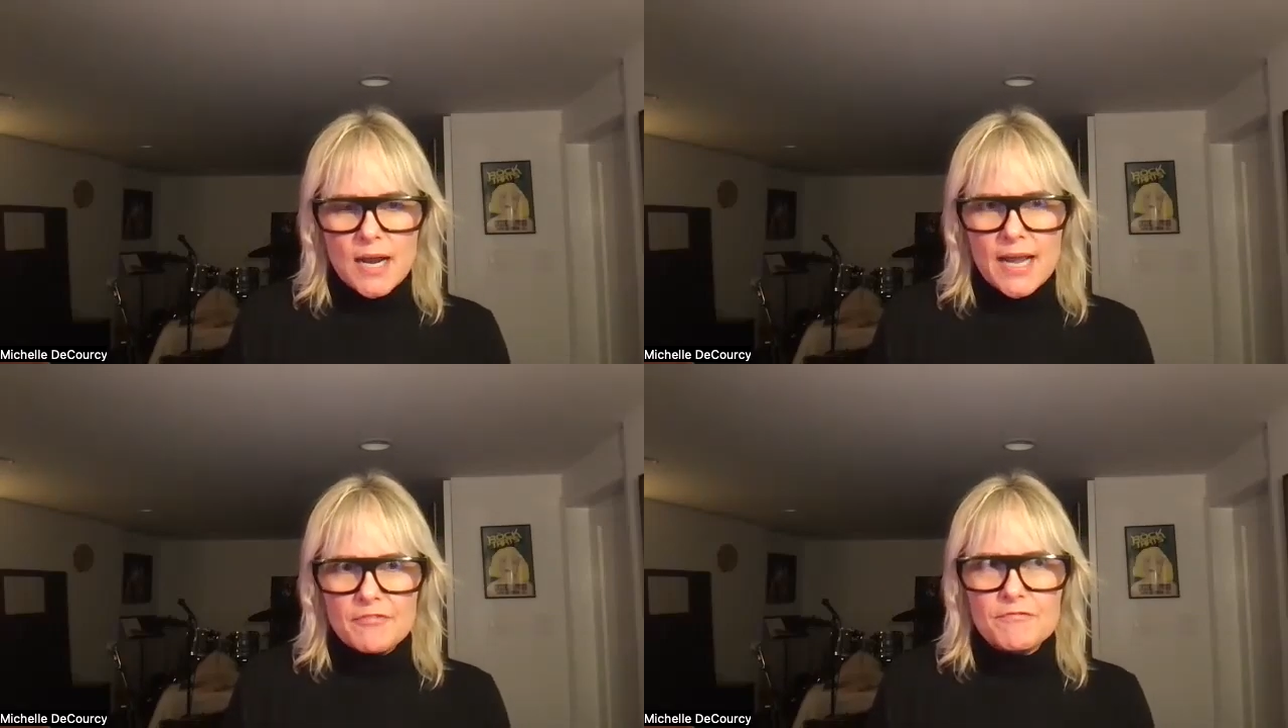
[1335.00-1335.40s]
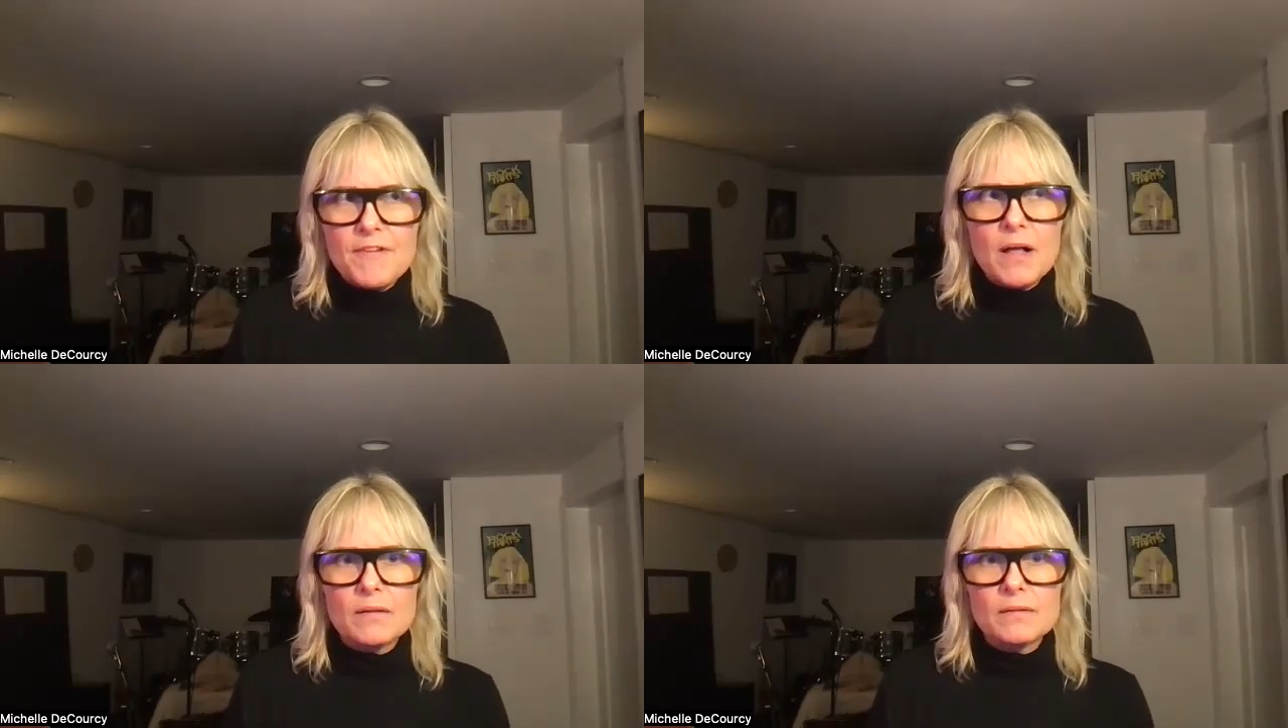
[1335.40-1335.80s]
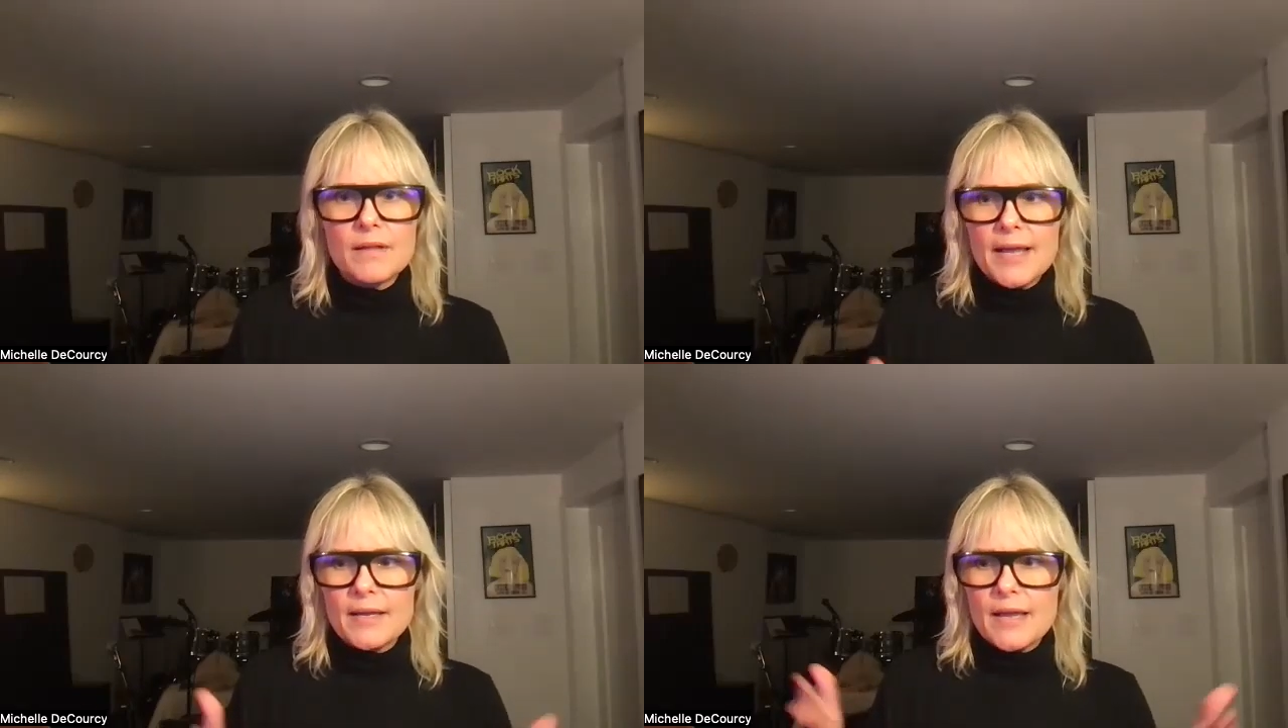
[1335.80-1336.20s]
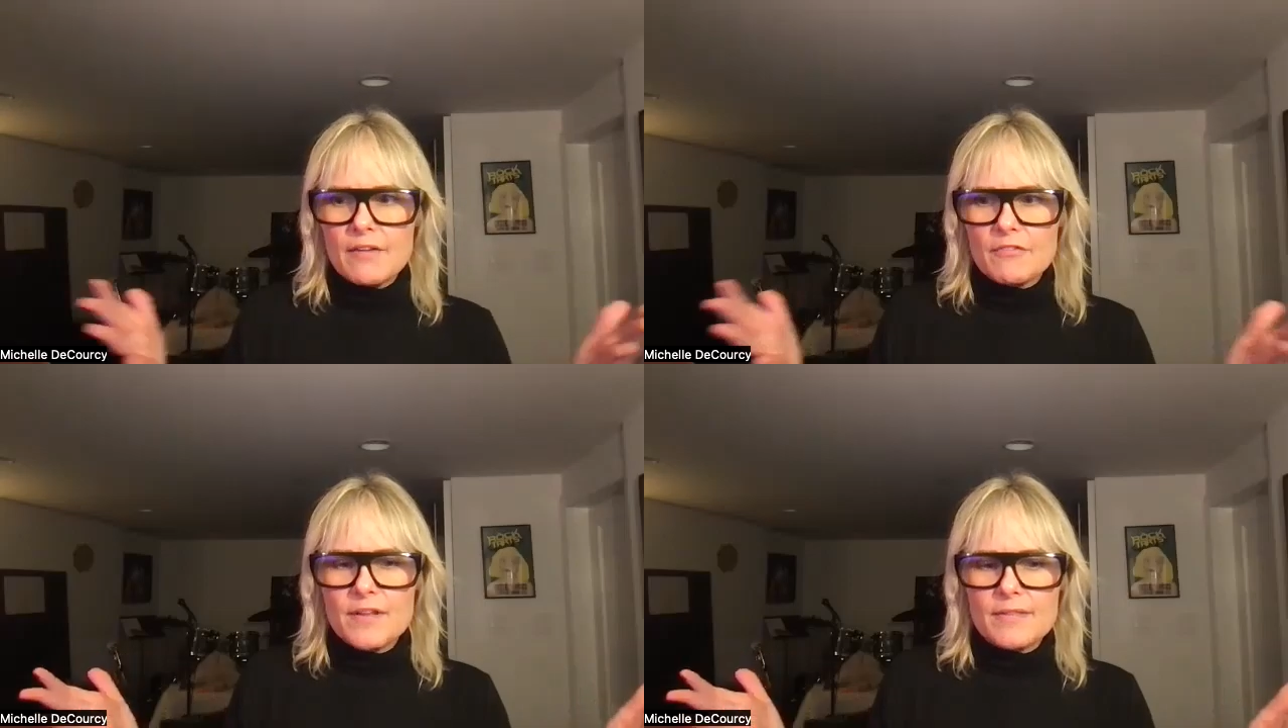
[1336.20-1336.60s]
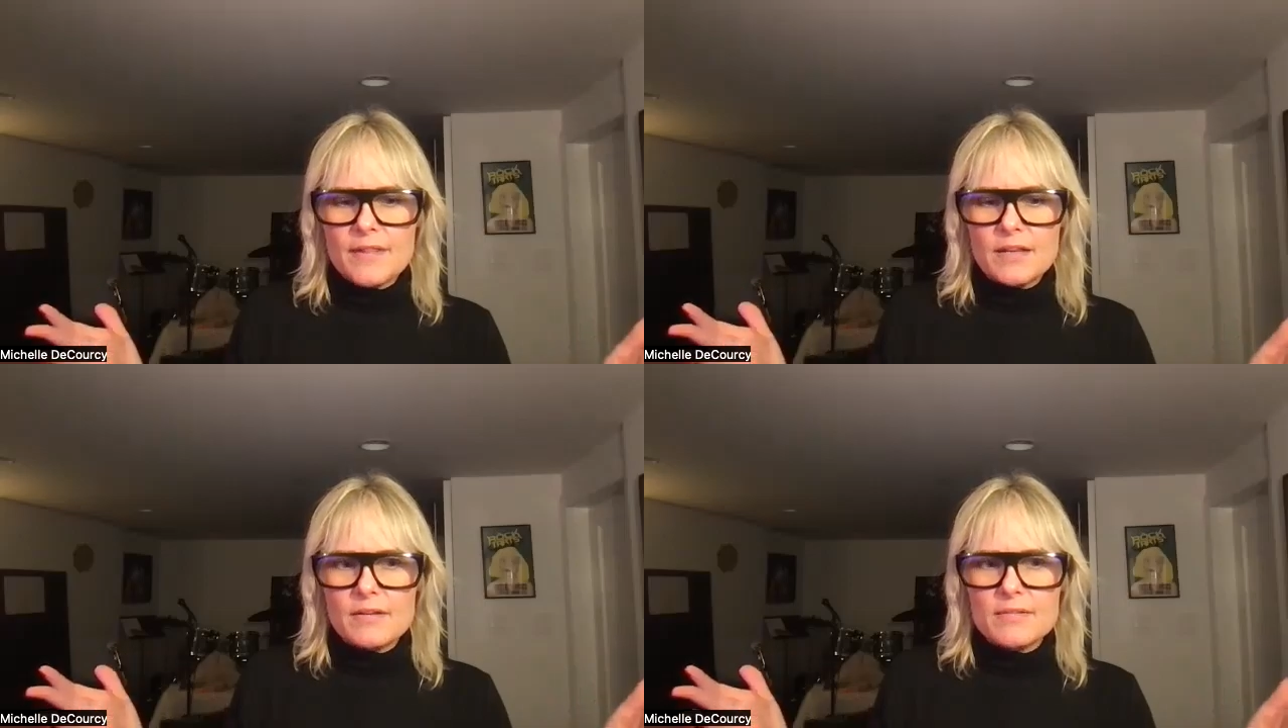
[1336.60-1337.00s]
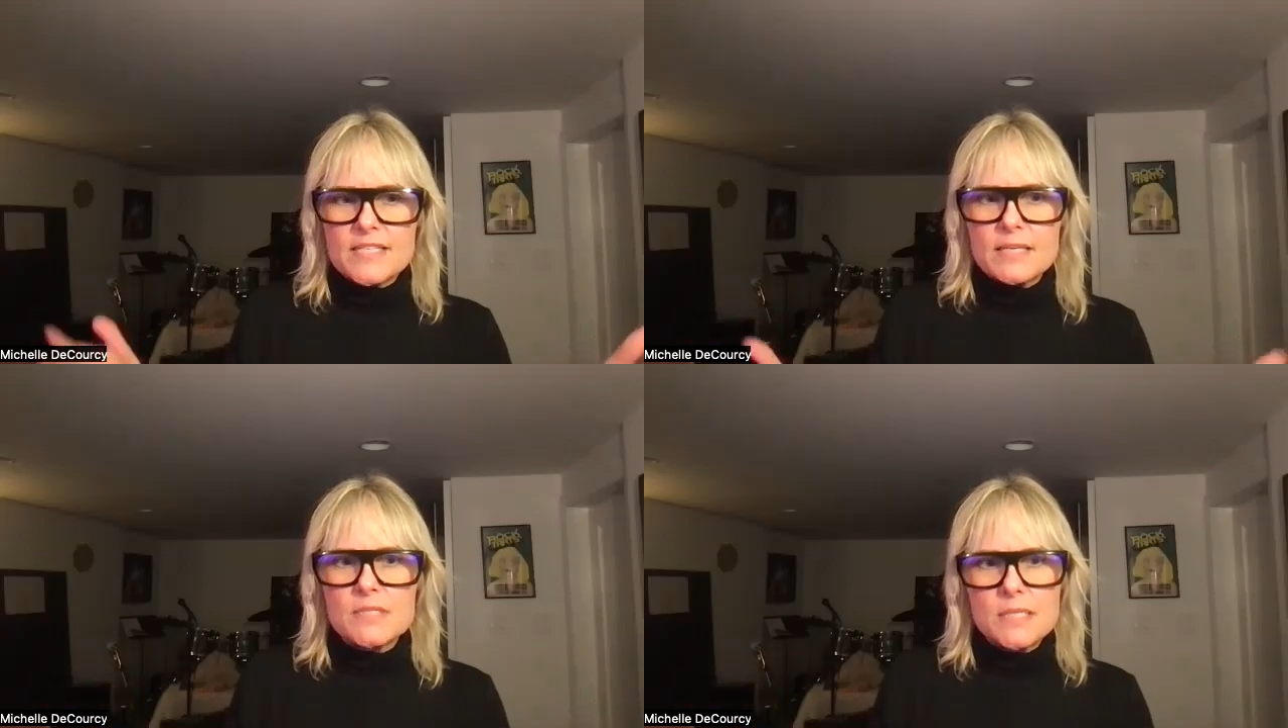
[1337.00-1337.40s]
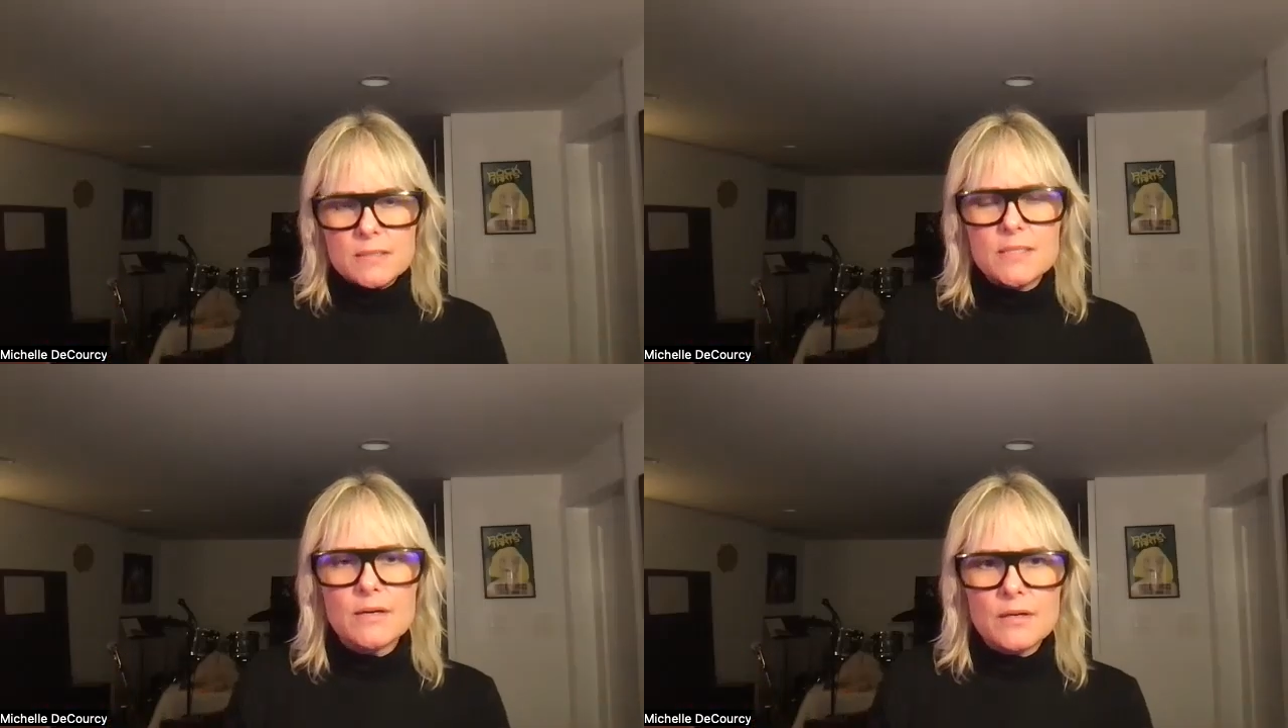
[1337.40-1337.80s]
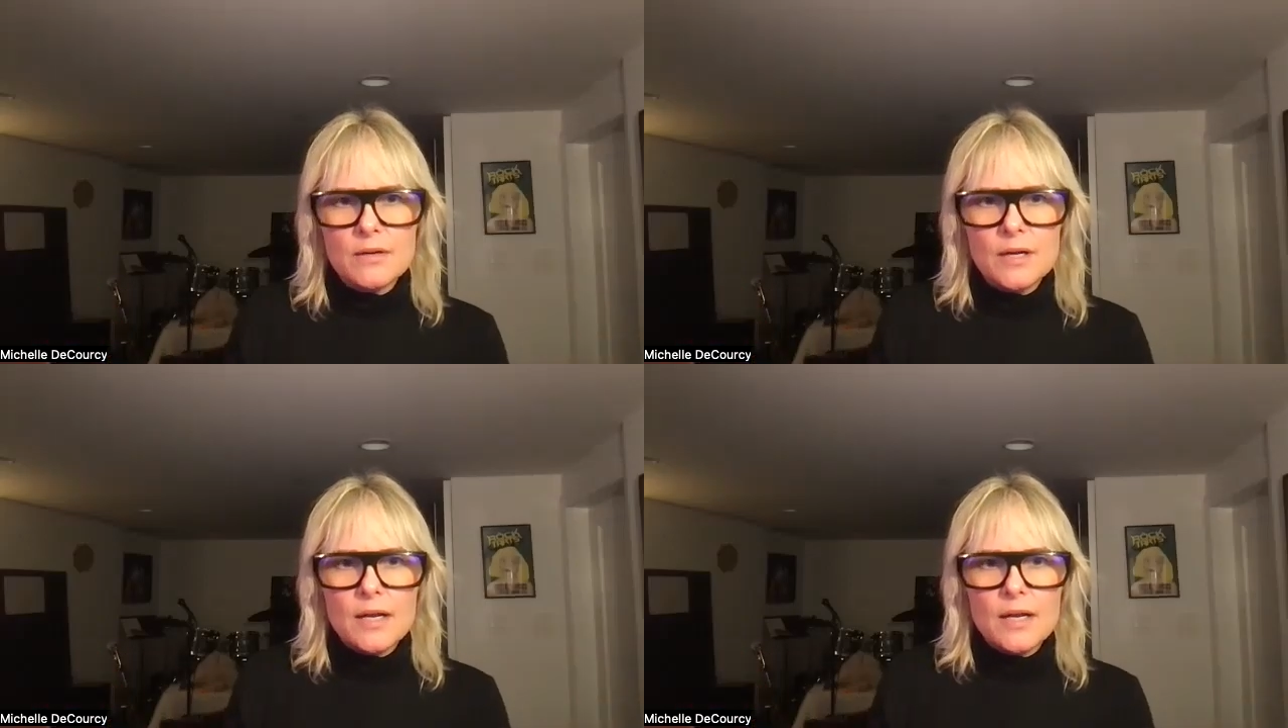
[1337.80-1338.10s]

I felt like everything seemed easier.